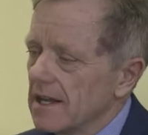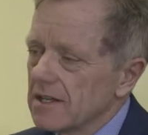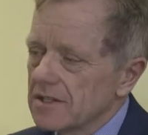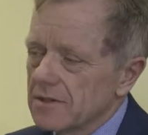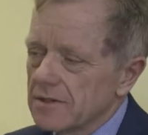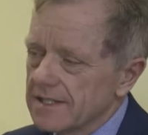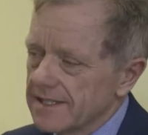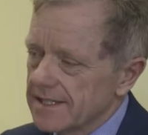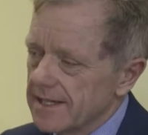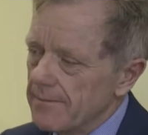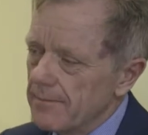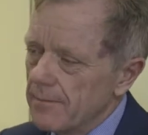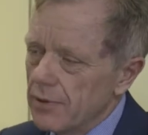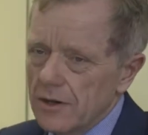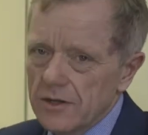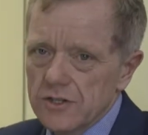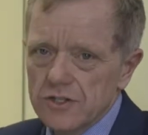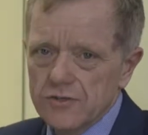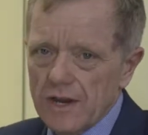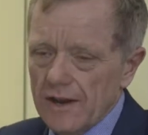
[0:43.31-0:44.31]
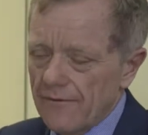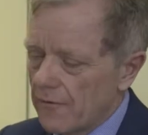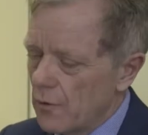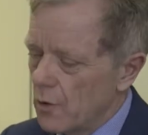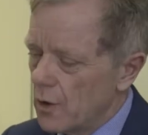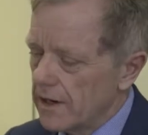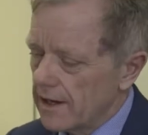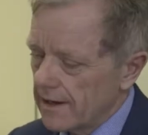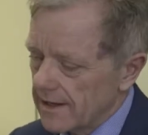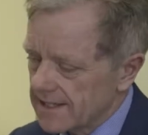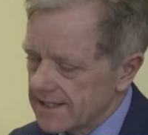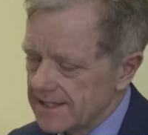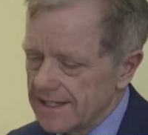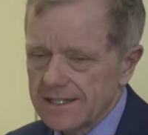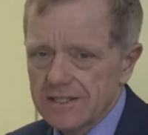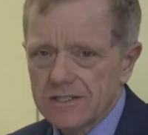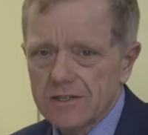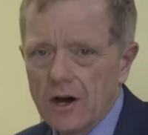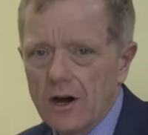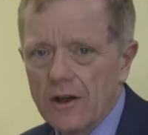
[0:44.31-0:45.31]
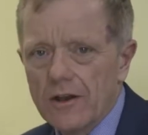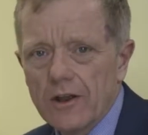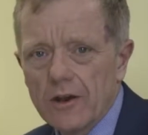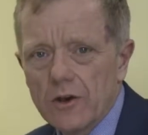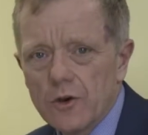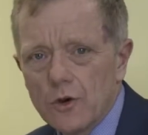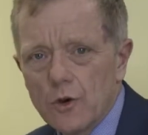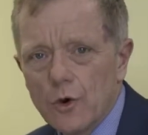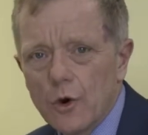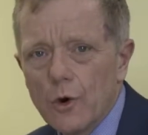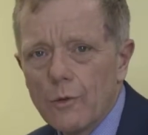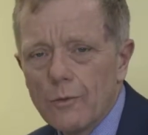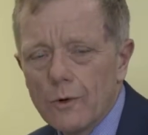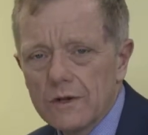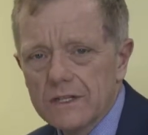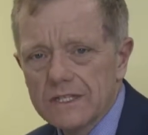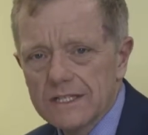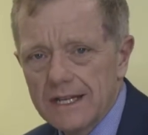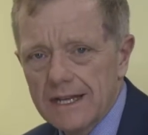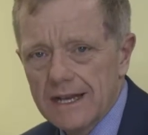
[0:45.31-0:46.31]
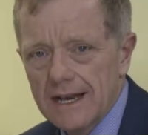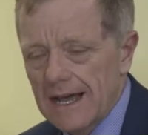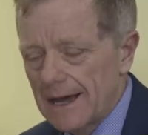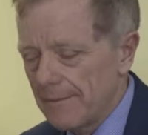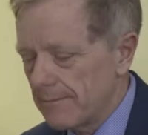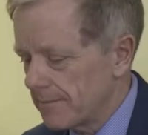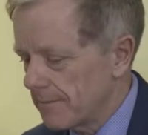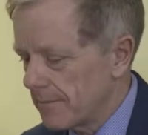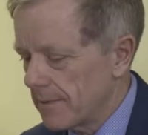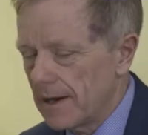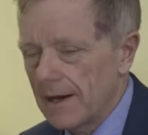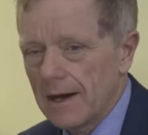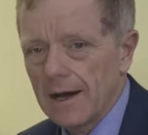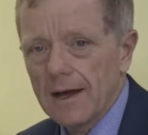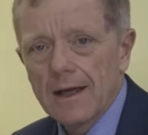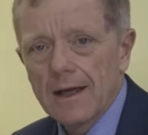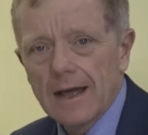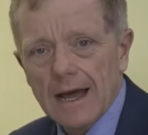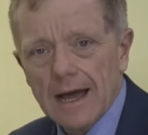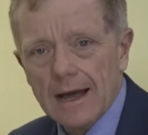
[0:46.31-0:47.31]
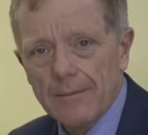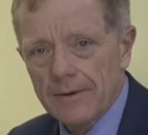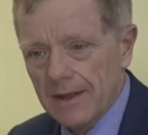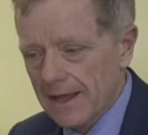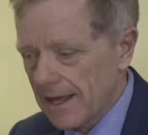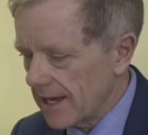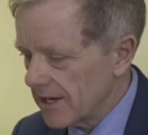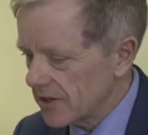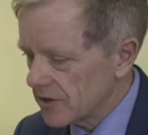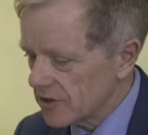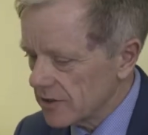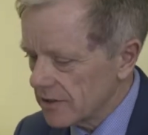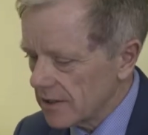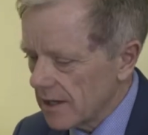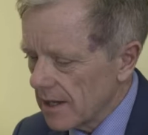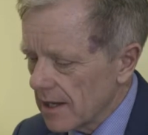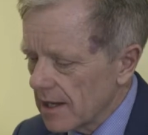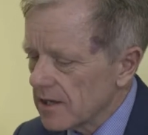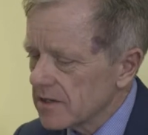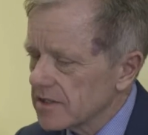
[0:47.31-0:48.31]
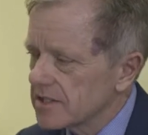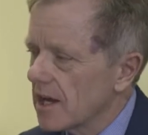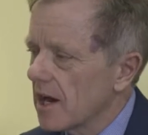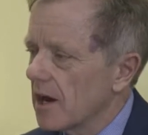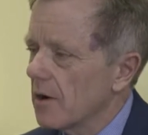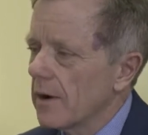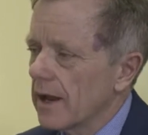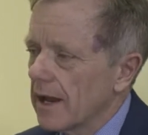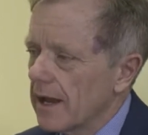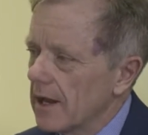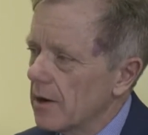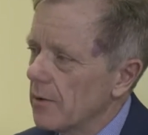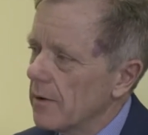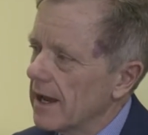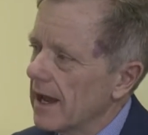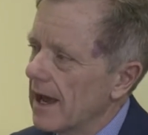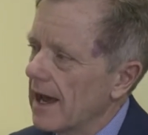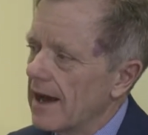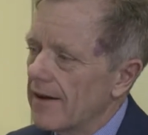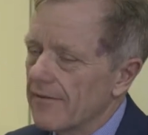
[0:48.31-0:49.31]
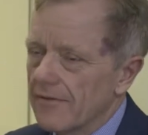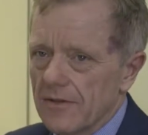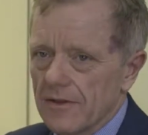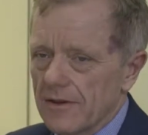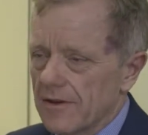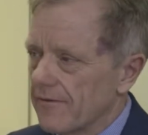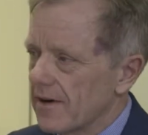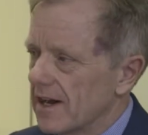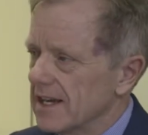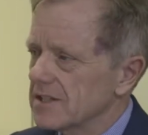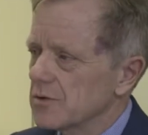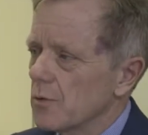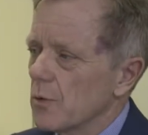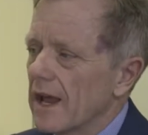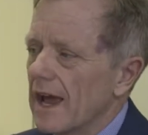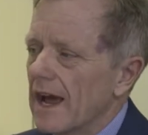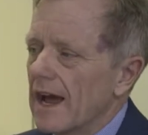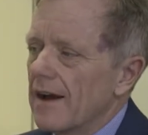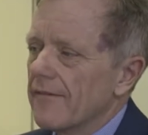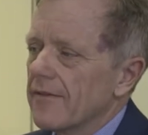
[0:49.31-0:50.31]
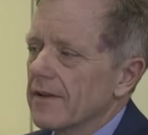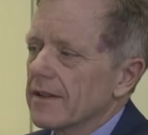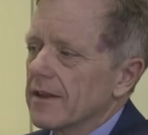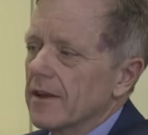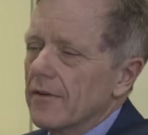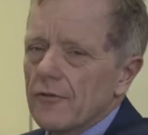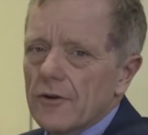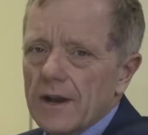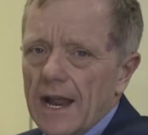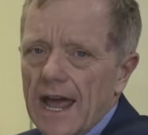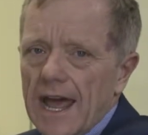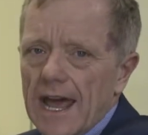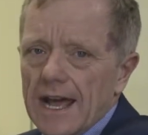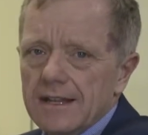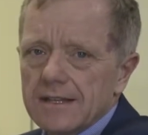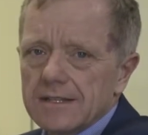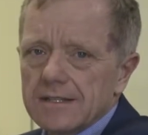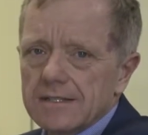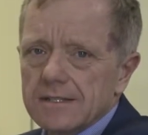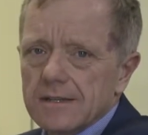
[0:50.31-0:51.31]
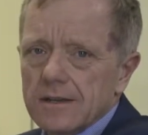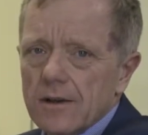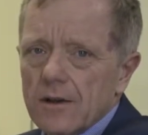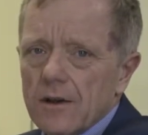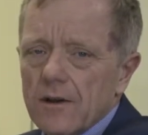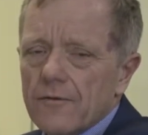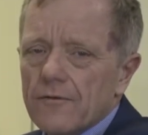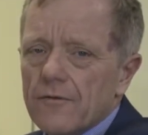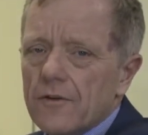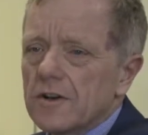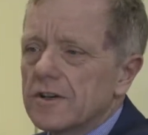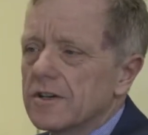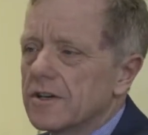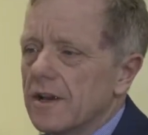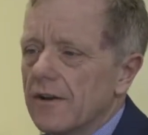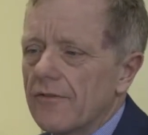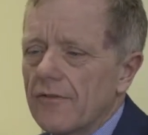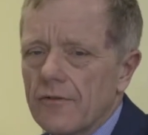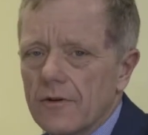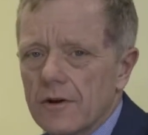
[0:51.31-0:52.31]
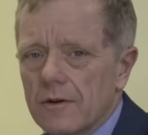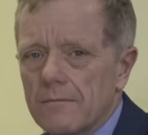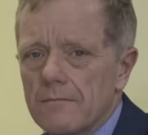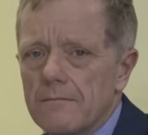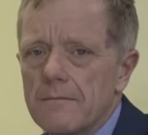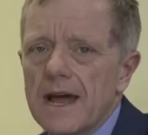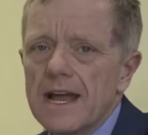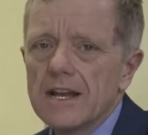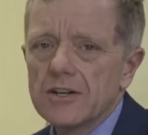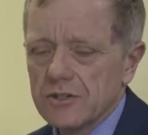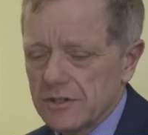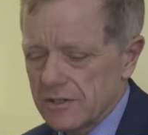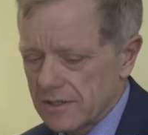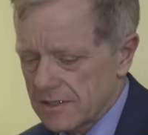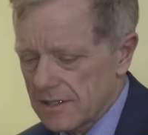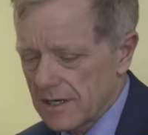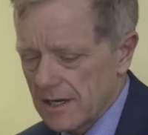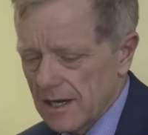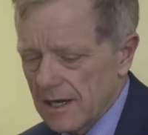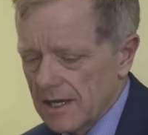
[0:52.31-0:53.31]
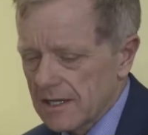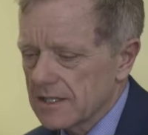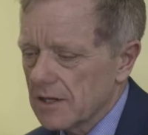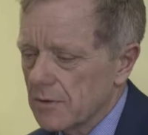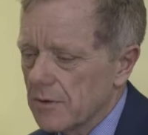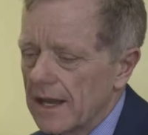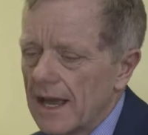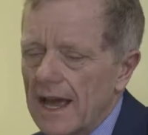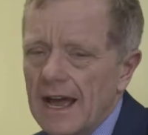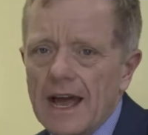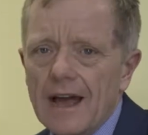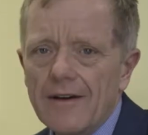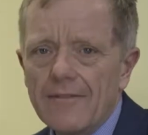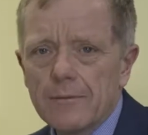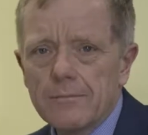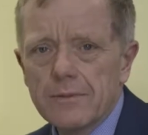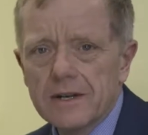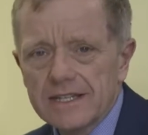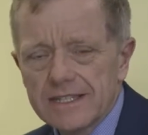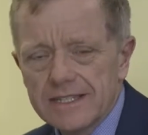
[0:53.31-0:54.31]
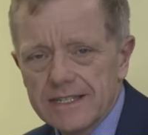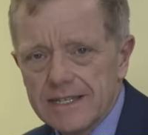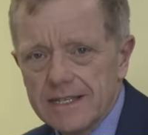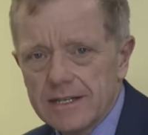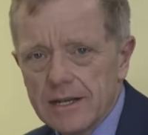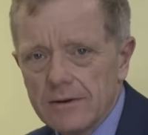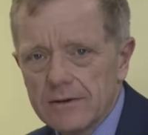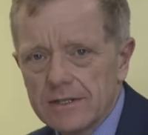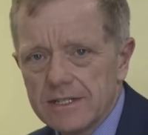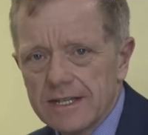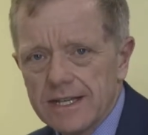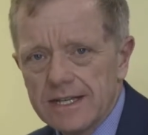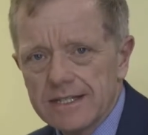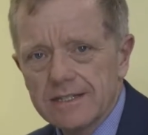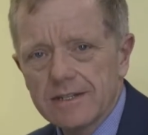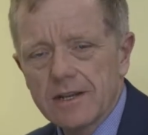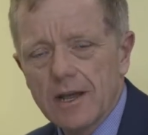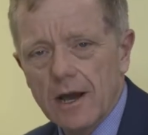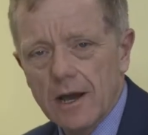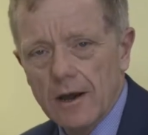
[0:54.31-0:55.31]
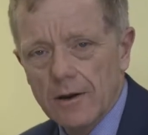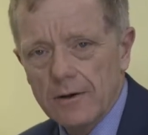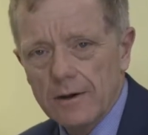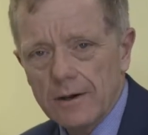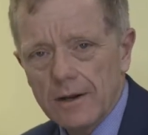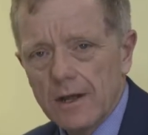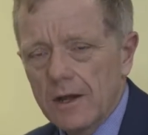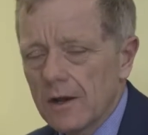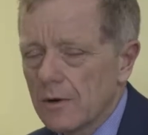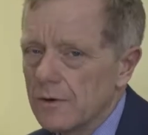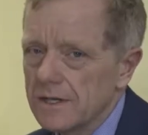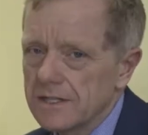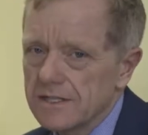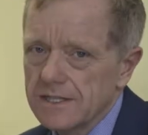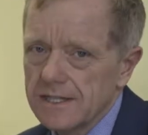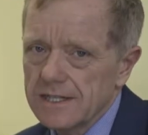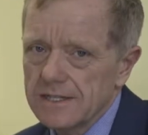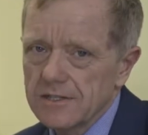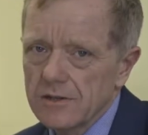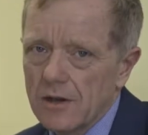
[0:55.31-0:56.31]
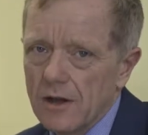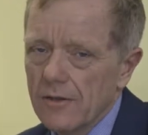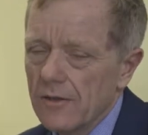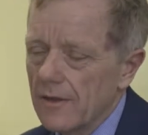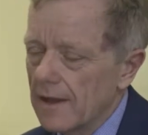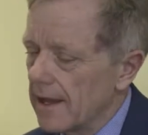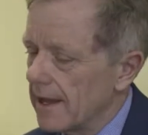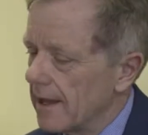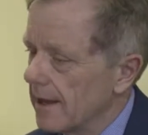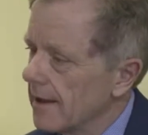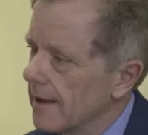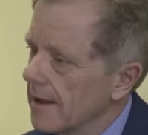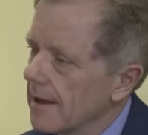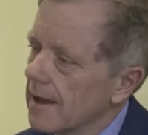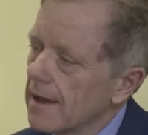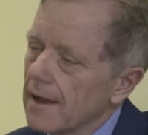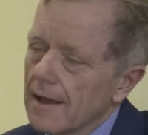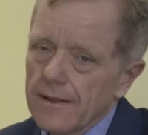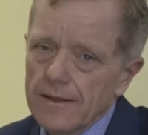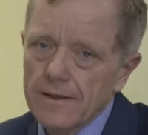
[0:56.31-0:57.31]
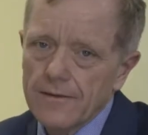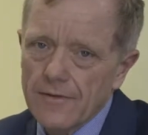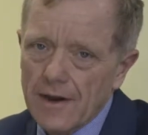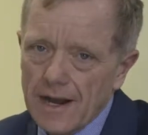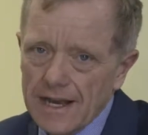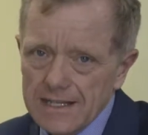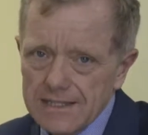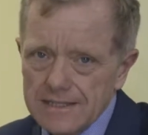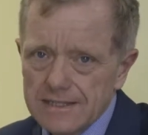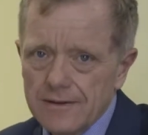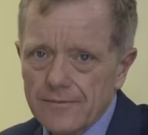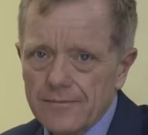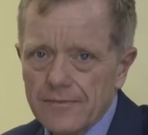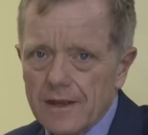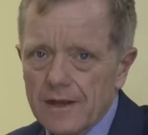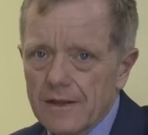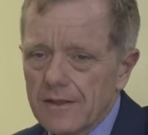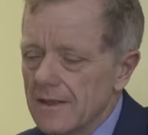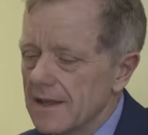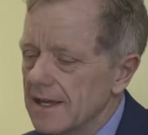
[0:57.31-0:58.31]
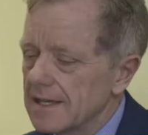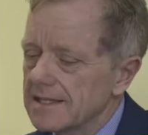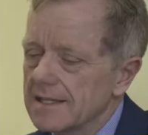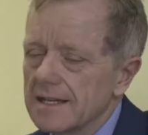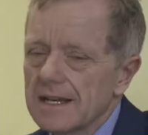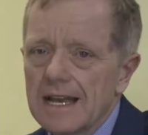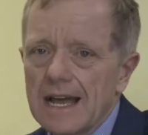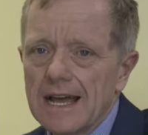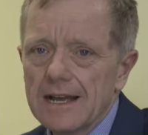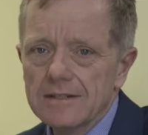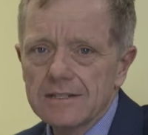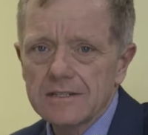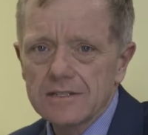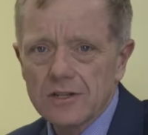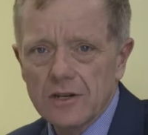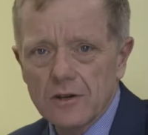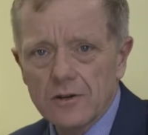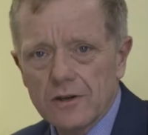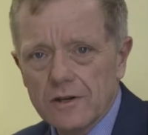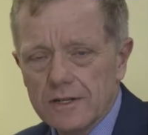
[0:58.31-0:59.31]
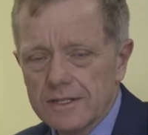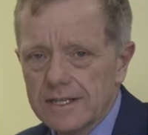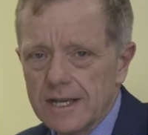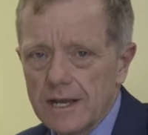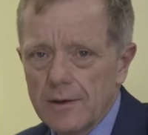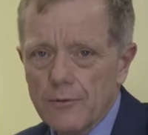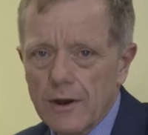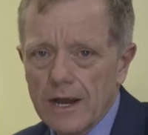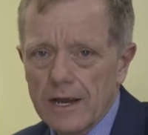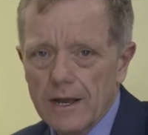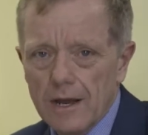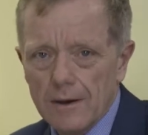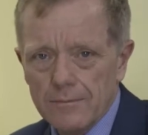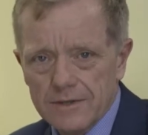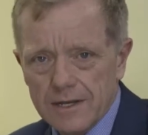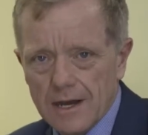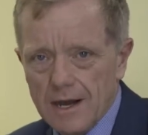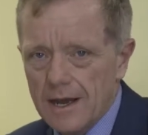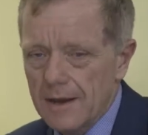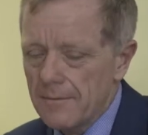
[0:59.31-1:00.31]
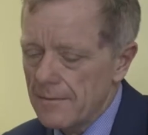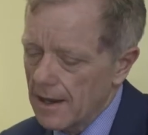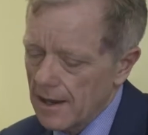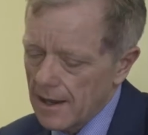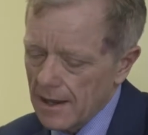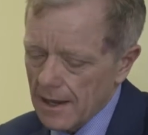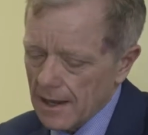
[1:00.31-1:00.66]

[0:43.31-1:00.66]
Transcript: So it's simple and straightforward. It sits on a normal slit lamp application. So here we have the device. We have different heads for different measures. So we have a Placido disc cone, which sits on the device, and this allows us to look at tear breakup time.